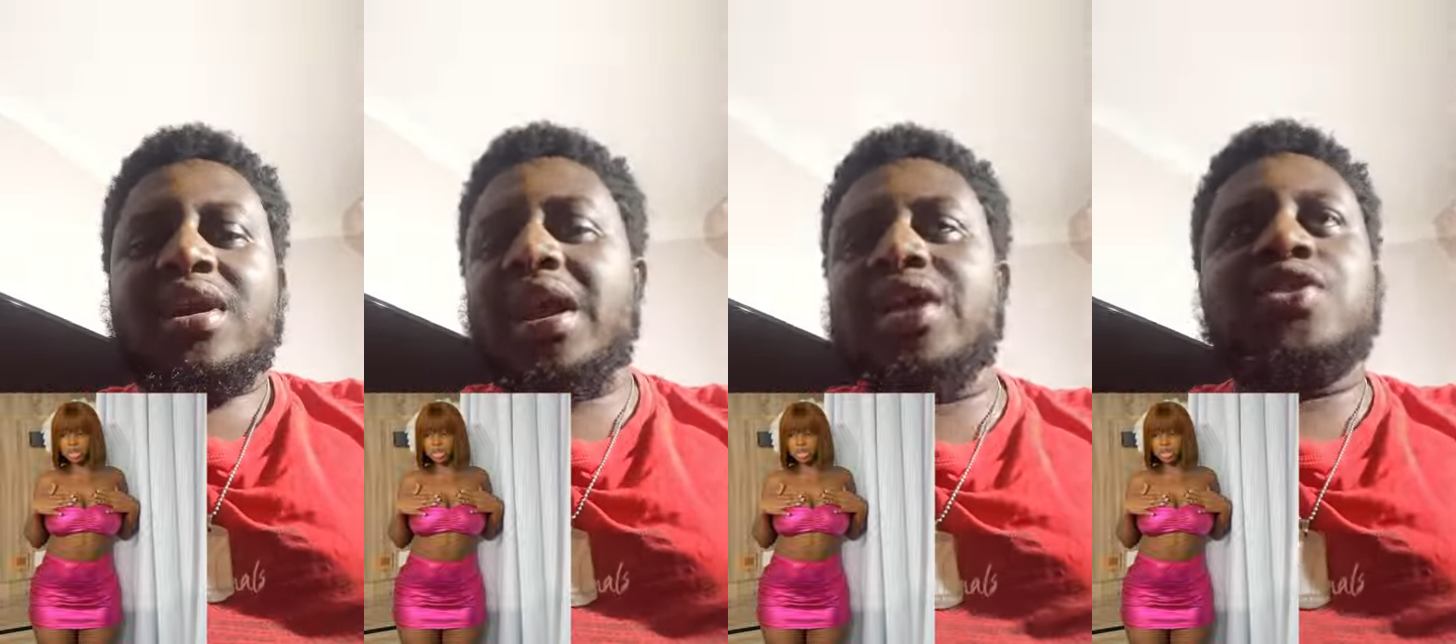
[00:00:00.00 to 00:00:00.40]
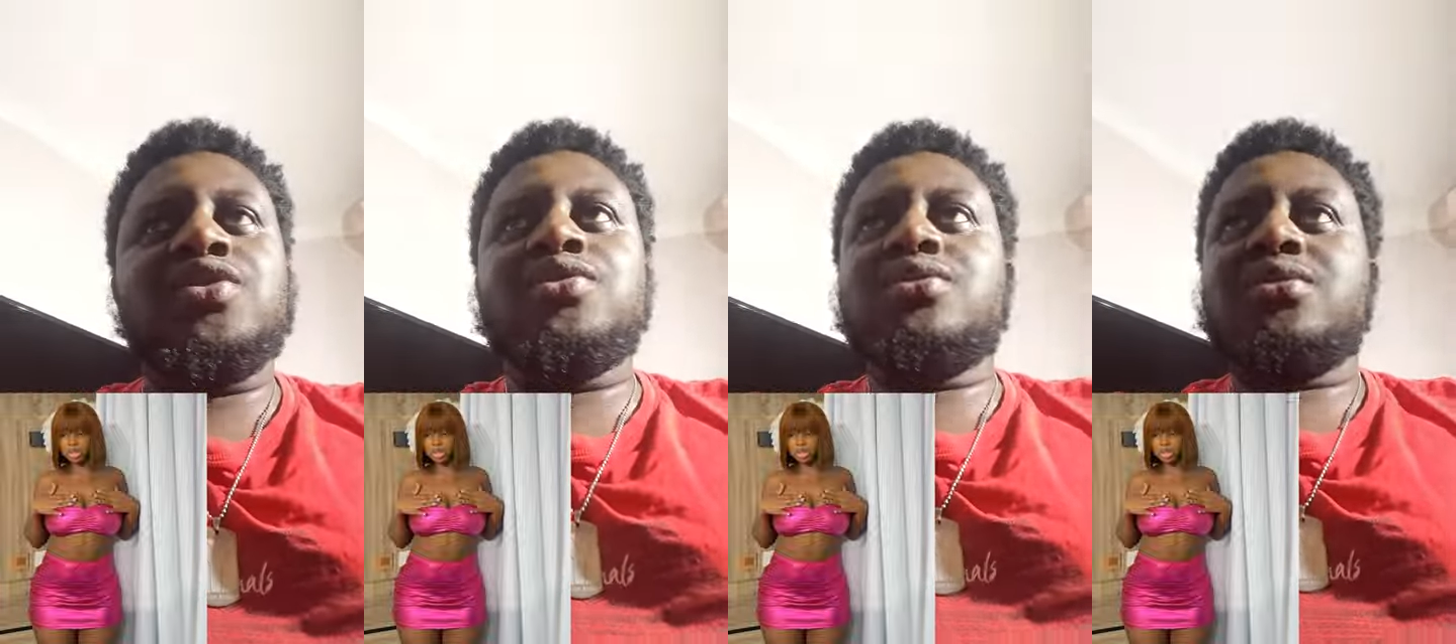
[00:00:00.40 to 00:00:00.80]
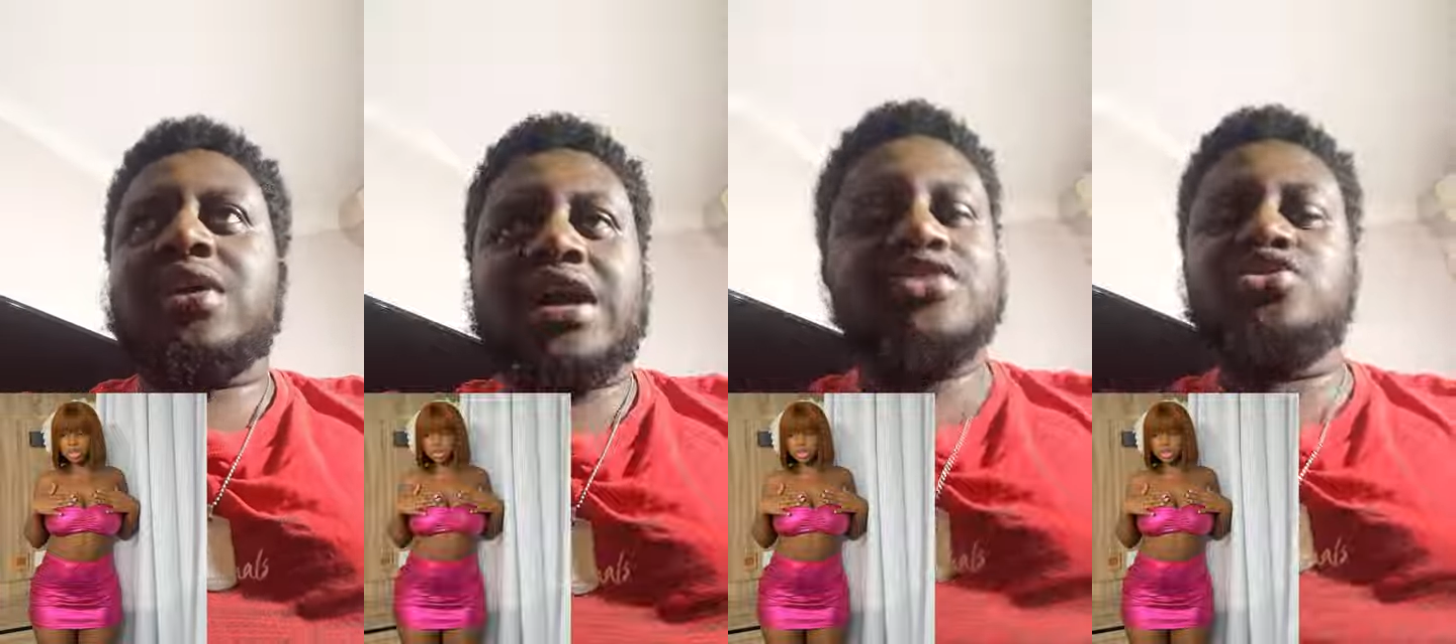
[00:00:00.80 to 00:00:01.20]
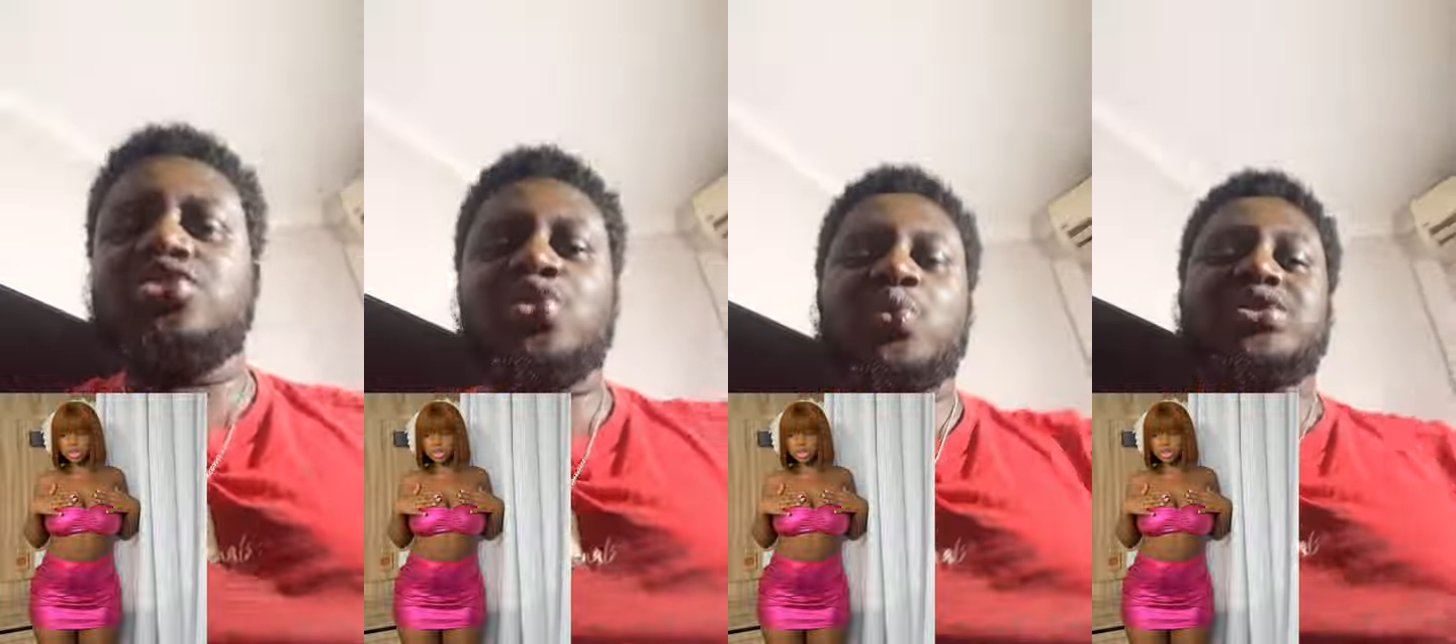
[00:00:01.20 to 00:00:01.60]
and you as the
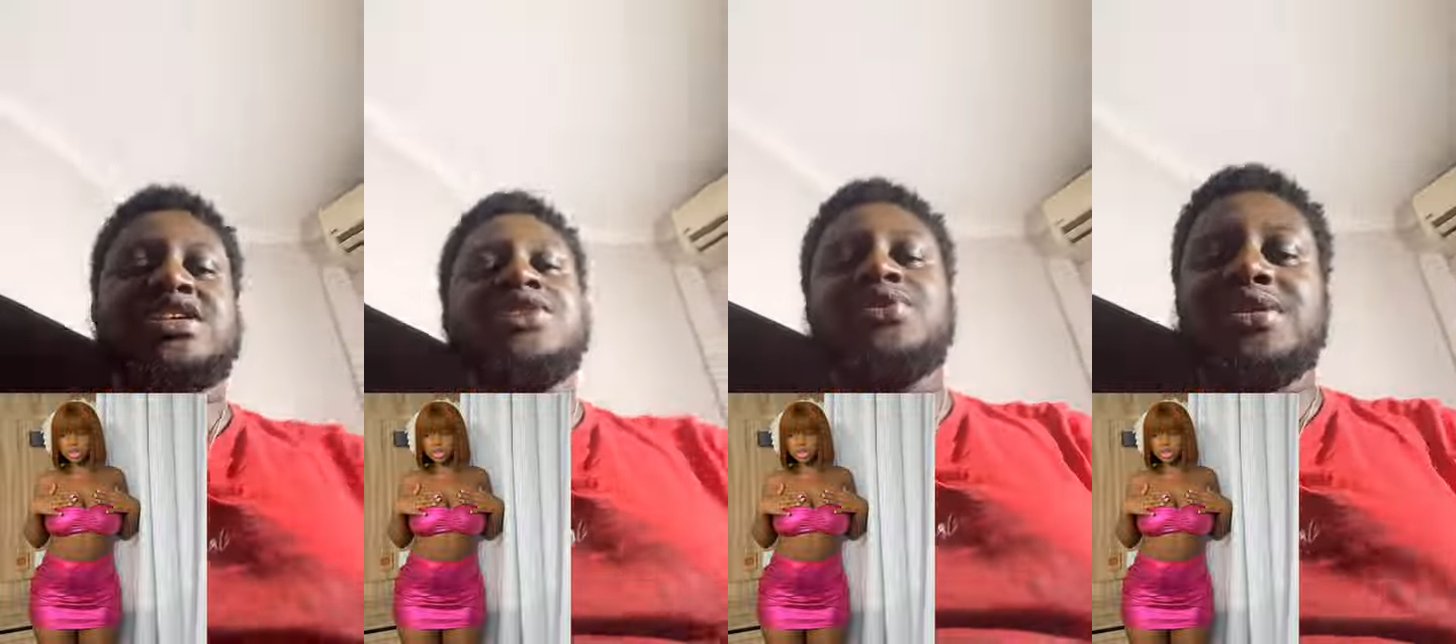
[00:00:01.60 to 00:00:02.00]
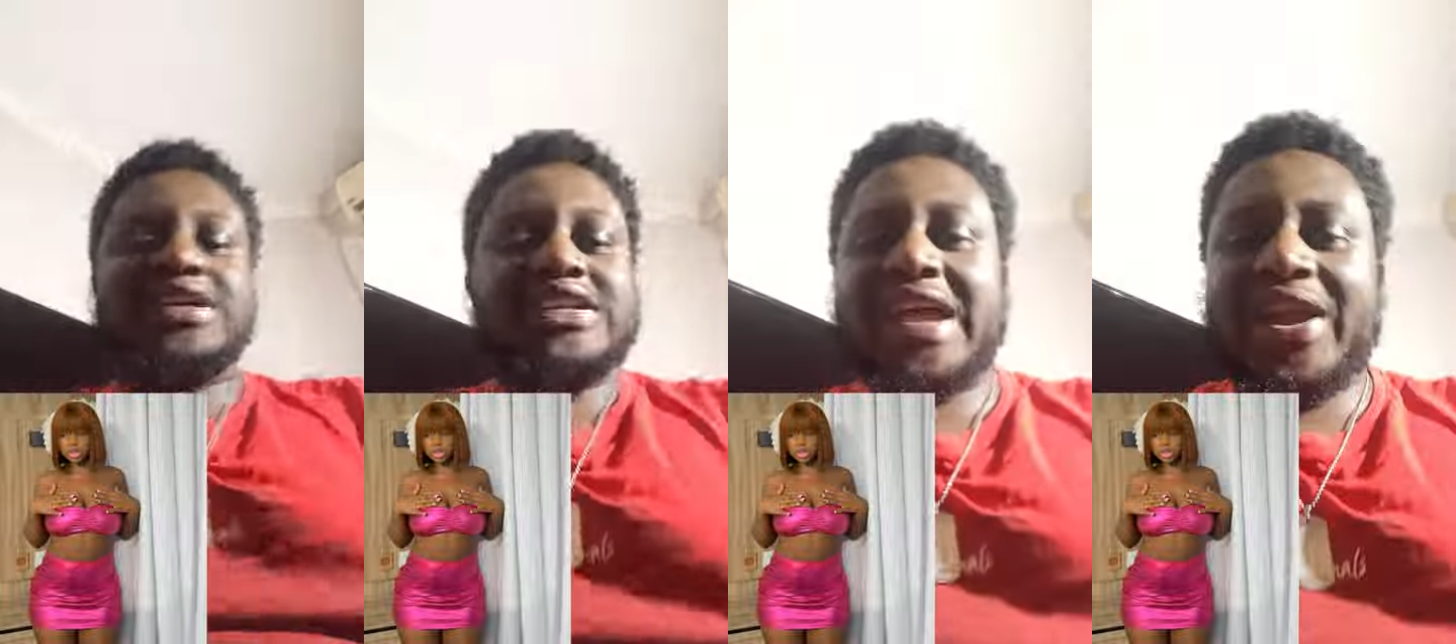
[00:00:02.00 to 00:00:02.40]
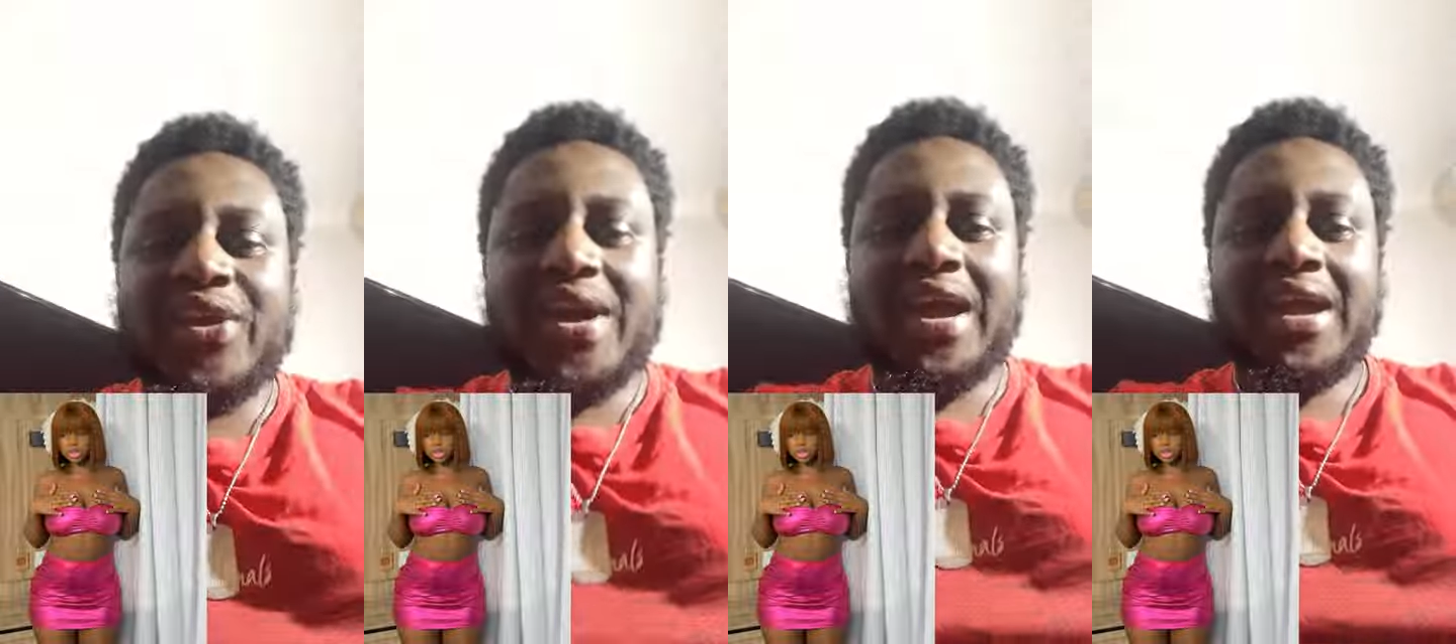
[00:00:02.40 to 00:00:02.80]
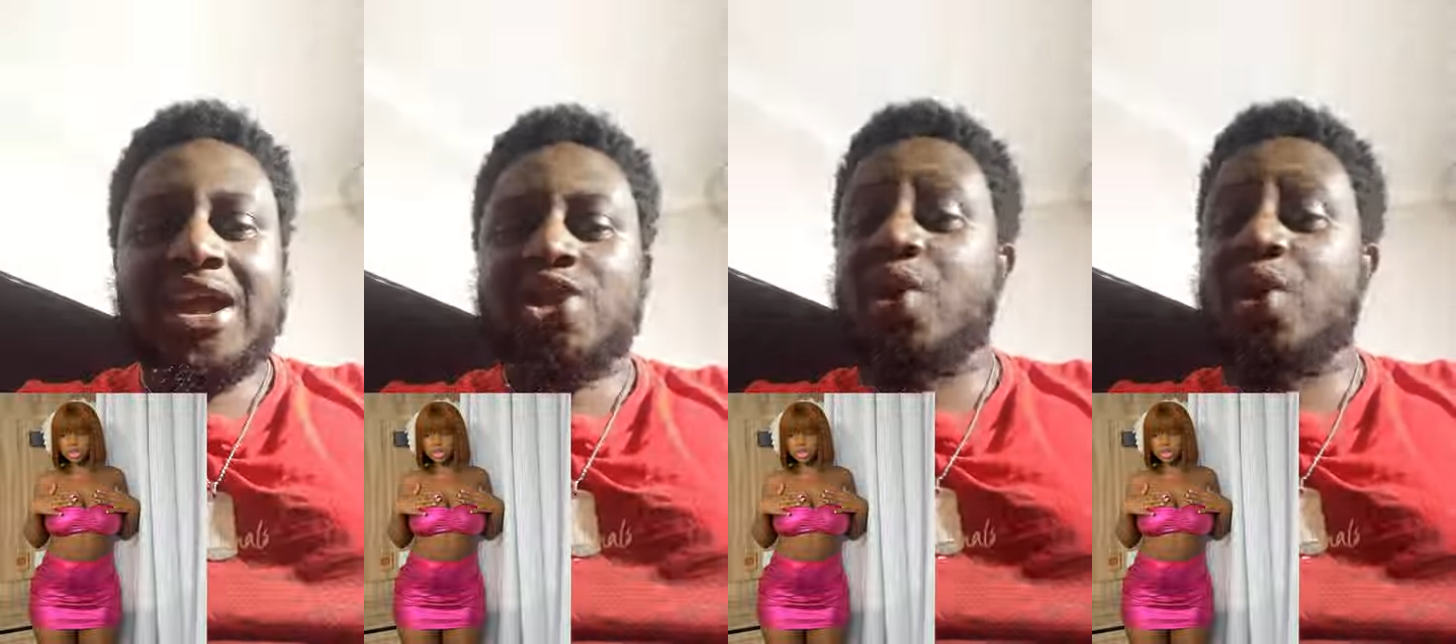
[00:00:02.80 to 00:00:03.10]
Odogwu single lady that you are,